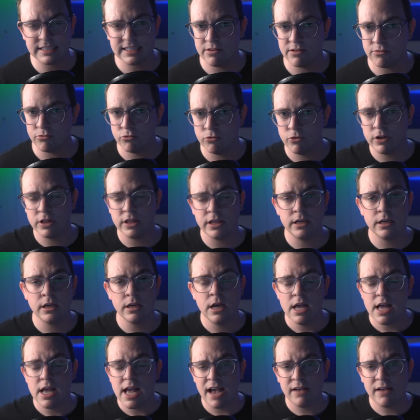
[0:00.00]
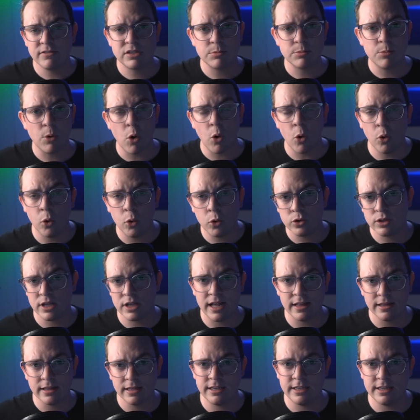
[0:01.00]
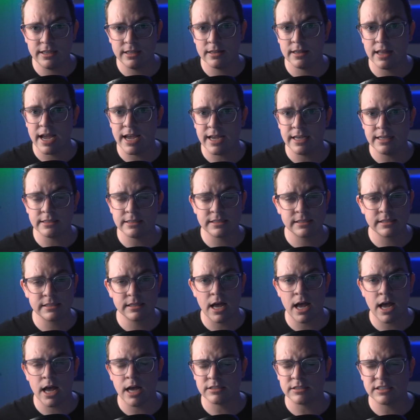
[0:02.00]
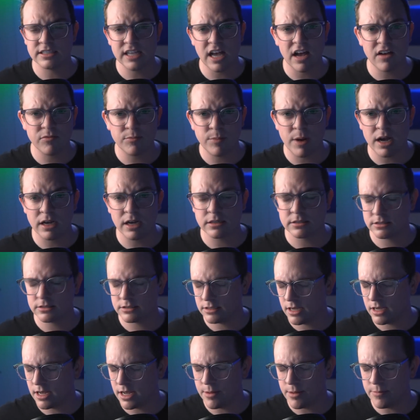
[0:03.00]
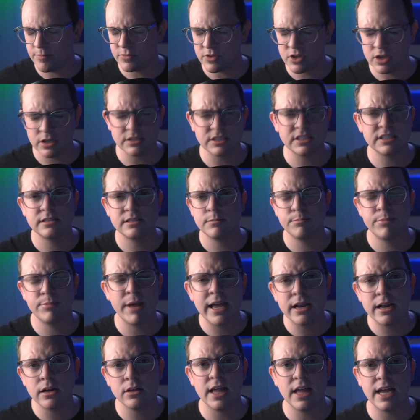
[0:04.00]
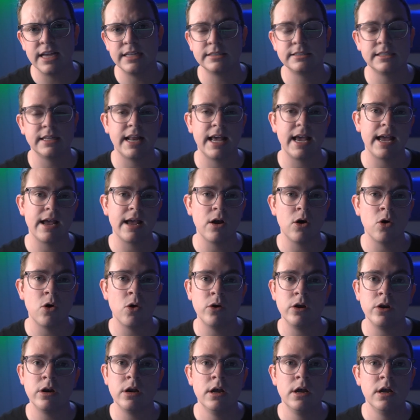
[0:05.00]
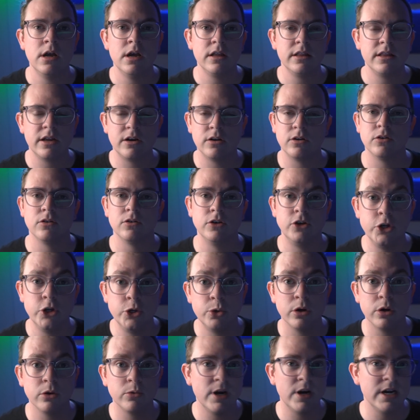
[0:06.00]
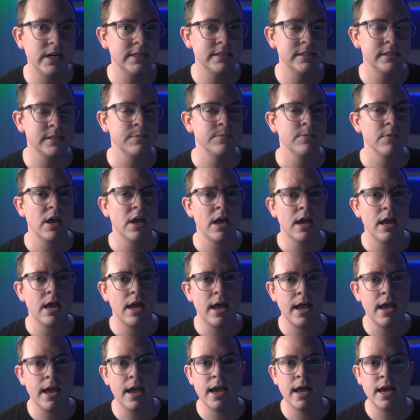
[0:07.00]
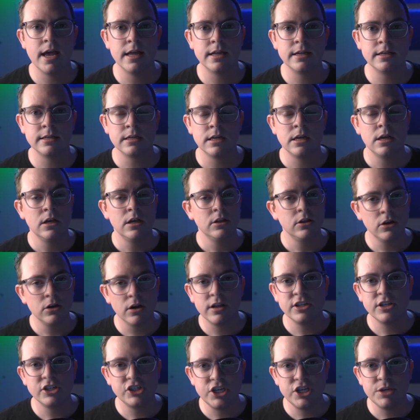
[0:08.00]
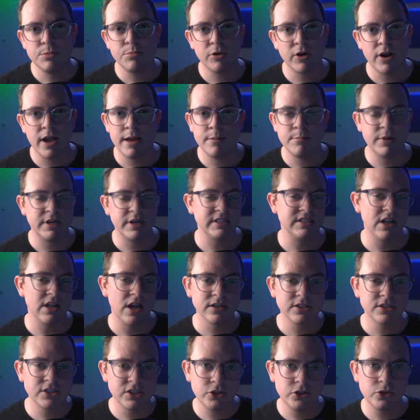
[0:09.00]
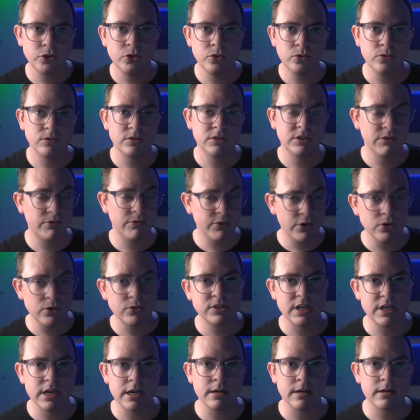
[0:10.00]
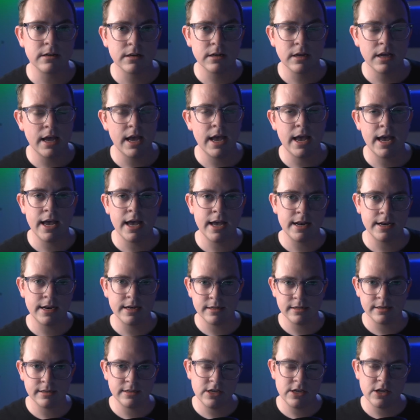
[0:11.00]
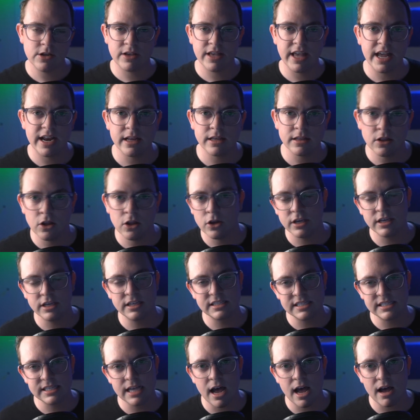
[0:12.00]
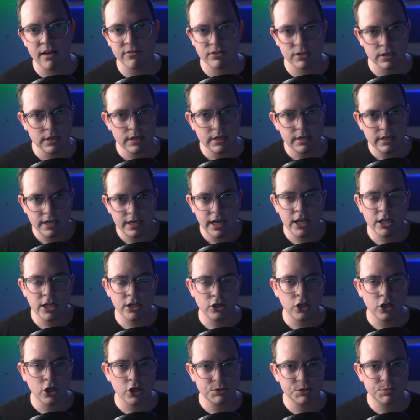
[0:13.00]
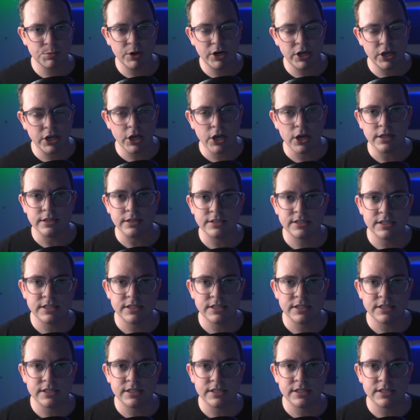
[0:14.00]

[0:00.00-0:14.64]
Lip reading: I have some old LED lights, softbox panel lights that I own that are newer ones and they're on the cheaper end, but as long as you diffuse it and you know get it looking soft, it looks pretty good.